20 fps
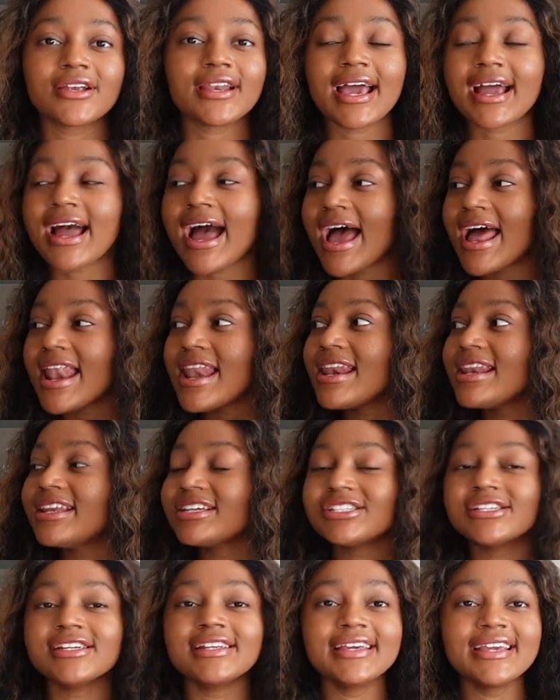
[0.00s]
Like, I
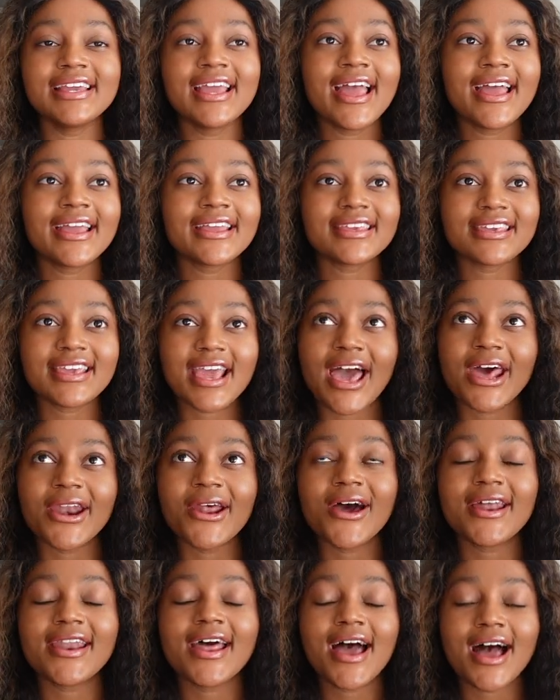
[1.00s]
literally
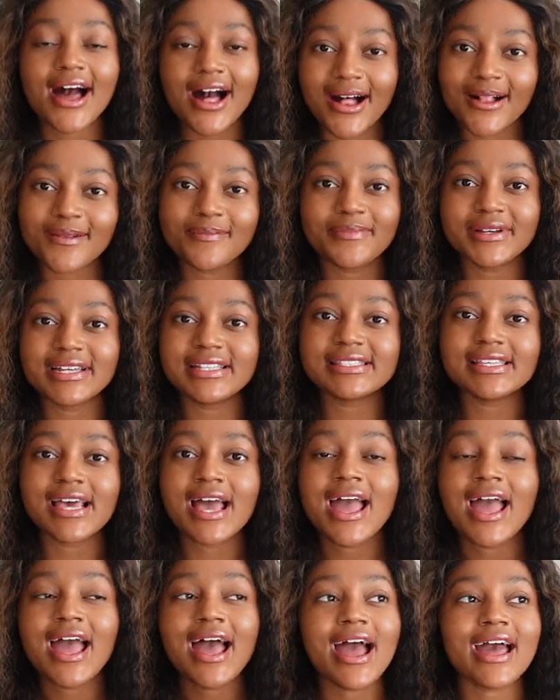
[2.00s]
cannot help it.
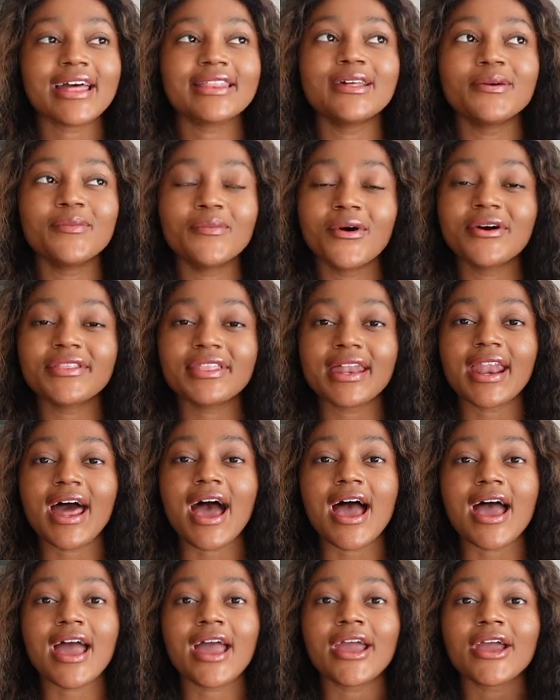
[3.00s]
And the more that
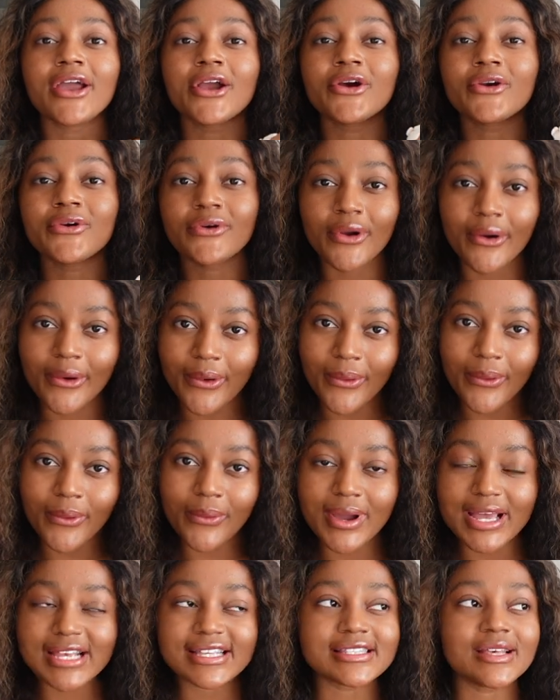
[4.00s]
I
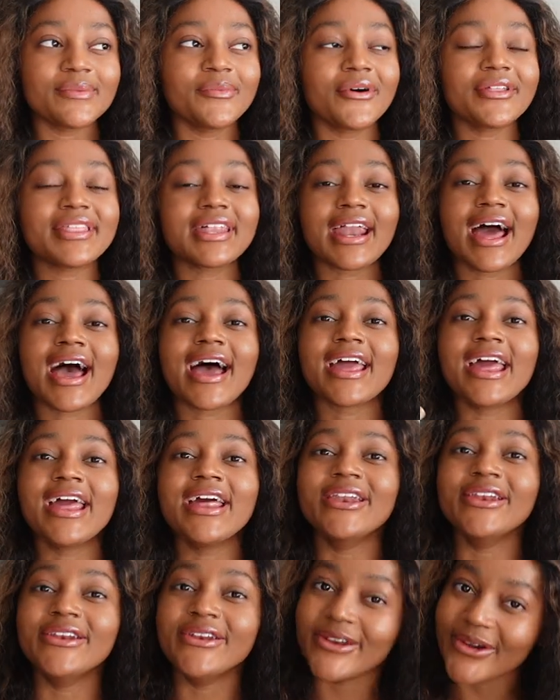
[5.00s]
grow is the more that I
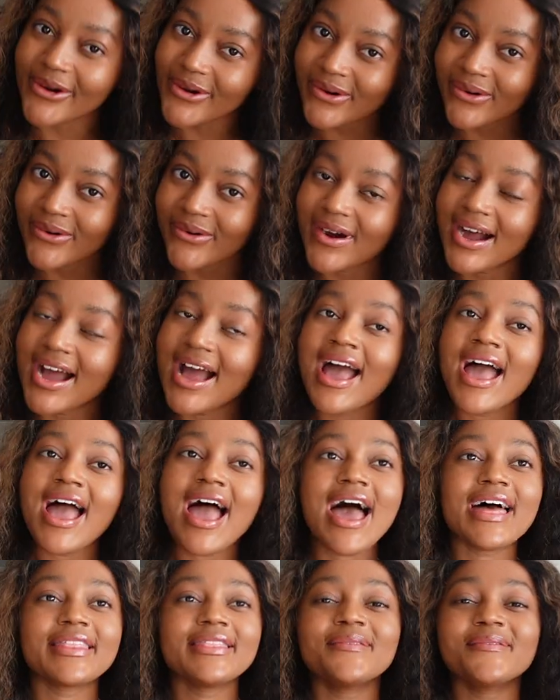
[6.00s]
know.
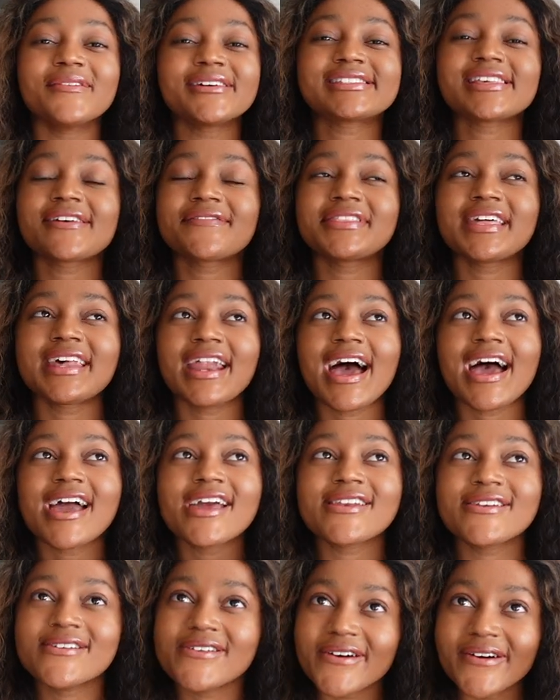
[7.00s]
And the more stuff that
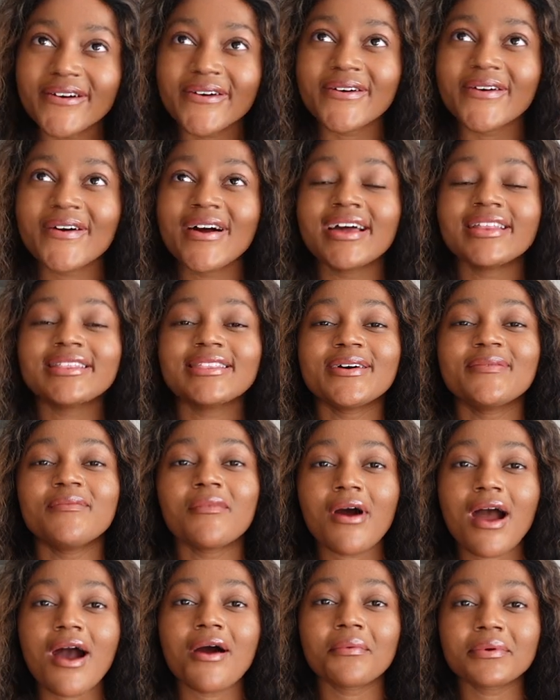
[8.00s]
I know, the
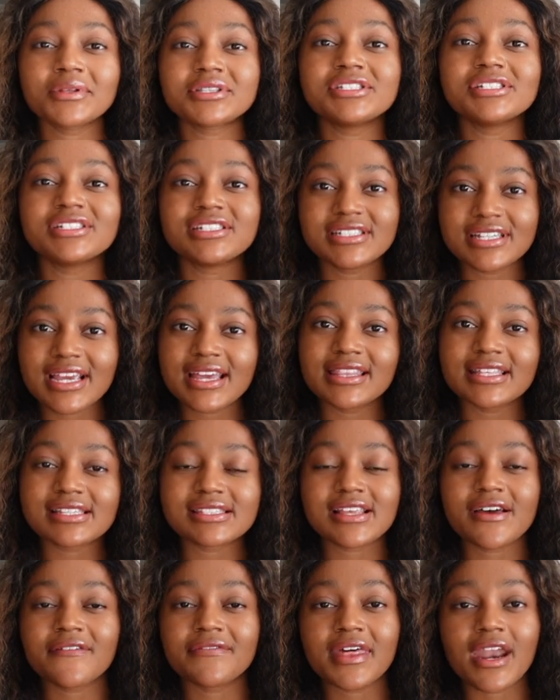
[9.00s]
more I want to share the
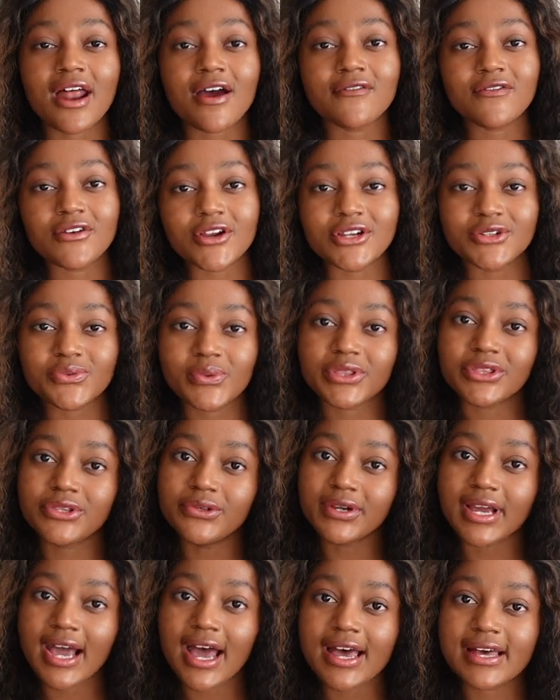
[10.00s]
stuff that I've learned with
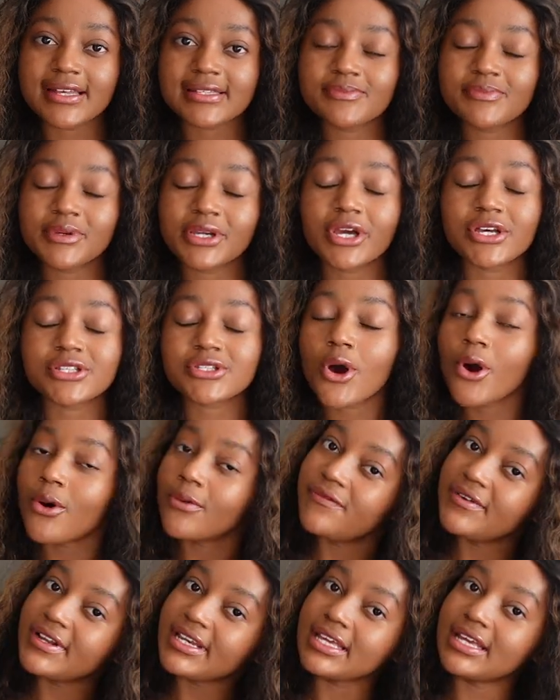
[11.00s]
you guys. Because
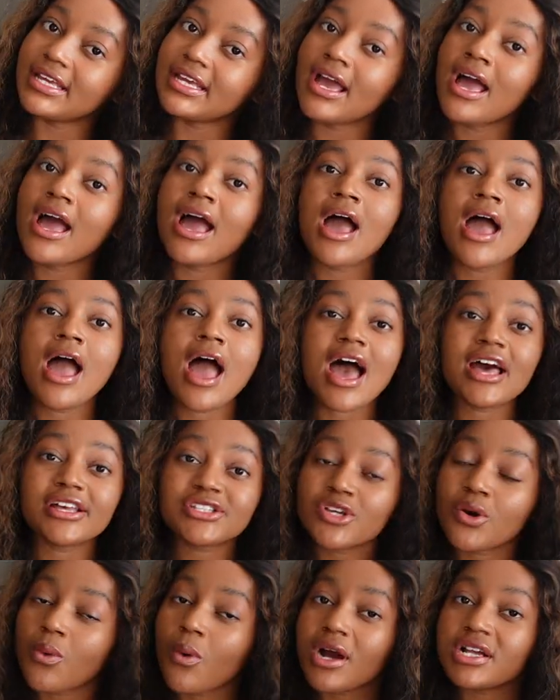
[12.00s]
hopefully,
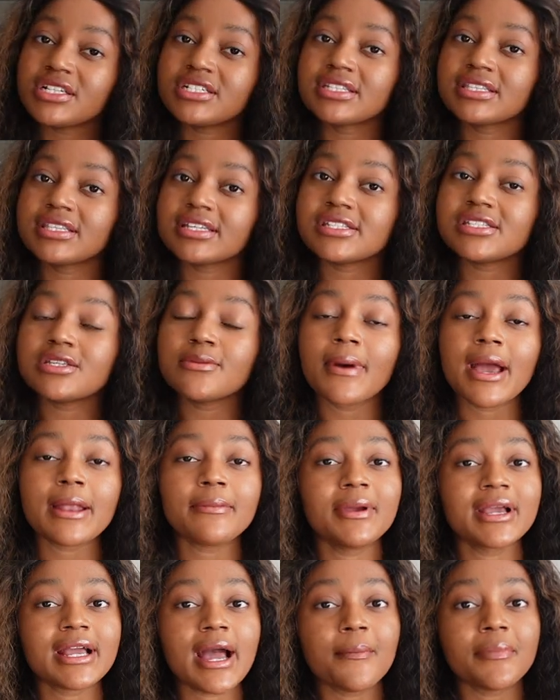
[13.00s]
as you're watching this, you might
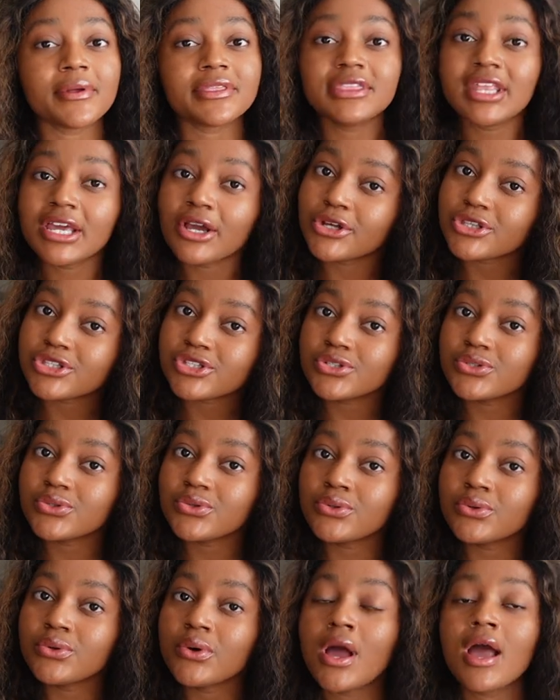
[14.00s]
pick up a thing or
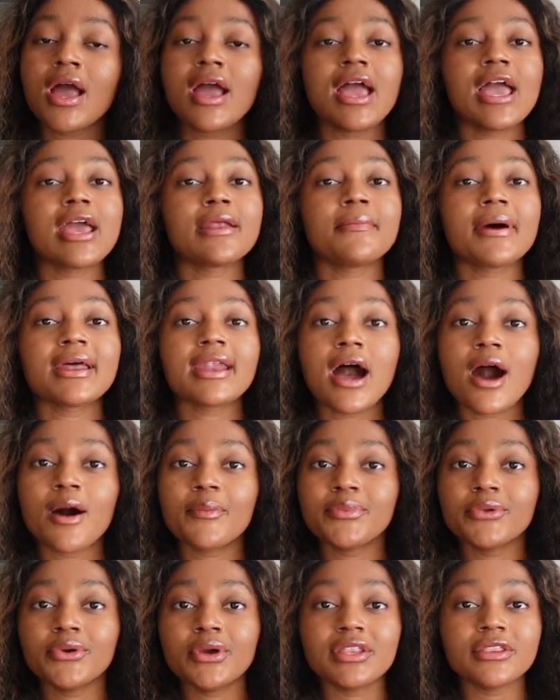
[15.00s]
two. It might
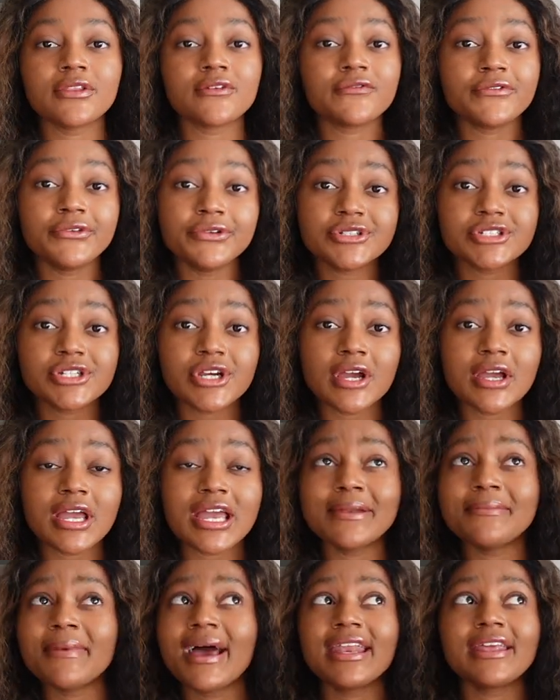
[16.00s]
help you in the future.
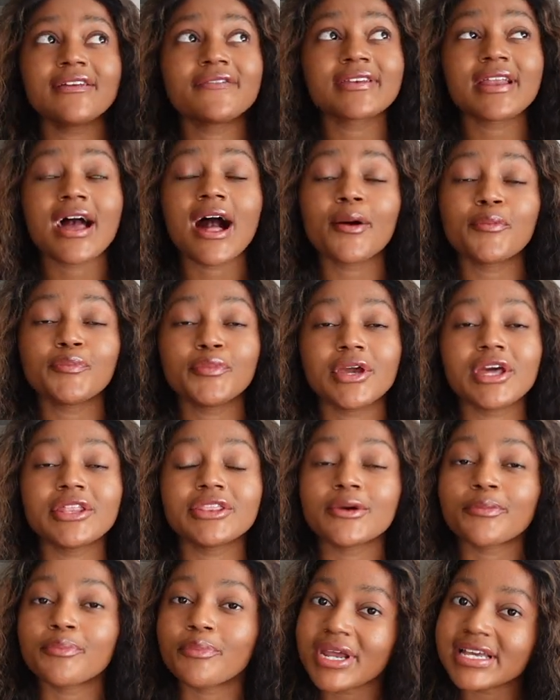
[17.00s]
It might even help you in
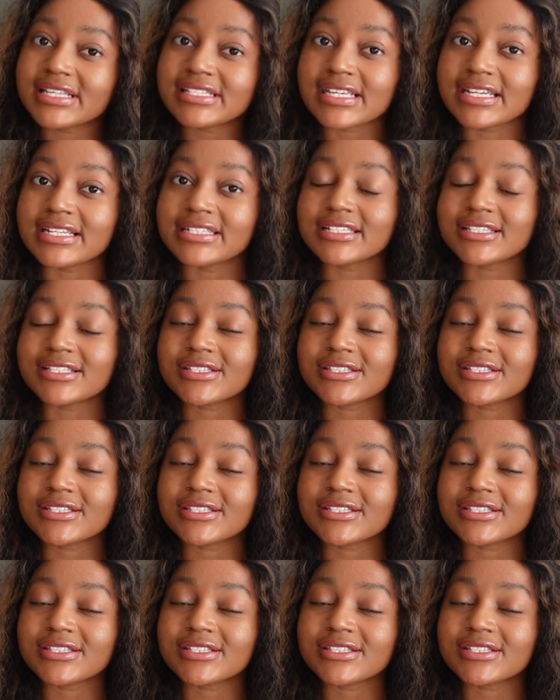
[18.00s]
the present.